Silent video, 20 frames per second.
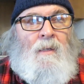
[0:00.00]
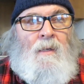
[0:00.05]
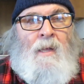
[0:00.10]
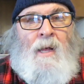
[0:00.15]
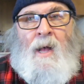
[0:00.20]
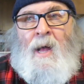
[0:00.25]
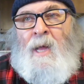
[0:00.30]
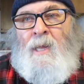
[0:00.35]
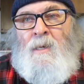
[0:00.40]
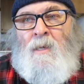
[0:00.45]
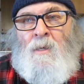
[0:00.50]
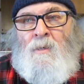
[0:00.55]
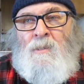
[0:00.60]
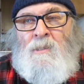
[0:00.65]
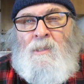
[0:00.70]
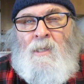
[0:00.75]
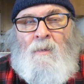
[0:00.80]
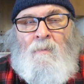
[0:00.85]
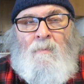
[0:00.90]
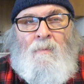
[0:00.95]
Now I know
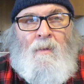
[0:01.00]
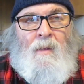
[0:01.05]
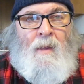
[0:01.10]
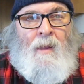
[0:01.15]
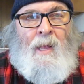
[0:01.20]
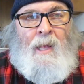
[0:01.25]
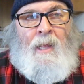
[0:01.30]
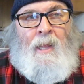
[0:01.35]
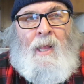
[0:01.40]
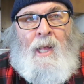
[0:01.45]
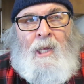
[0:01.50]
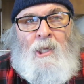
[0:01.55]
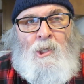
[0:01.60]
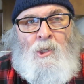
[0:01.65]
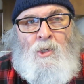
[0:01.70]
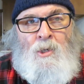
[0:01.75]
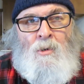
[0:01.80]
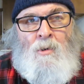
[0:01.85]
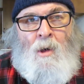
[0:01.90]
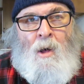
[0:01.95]
some like
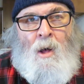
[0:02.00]
you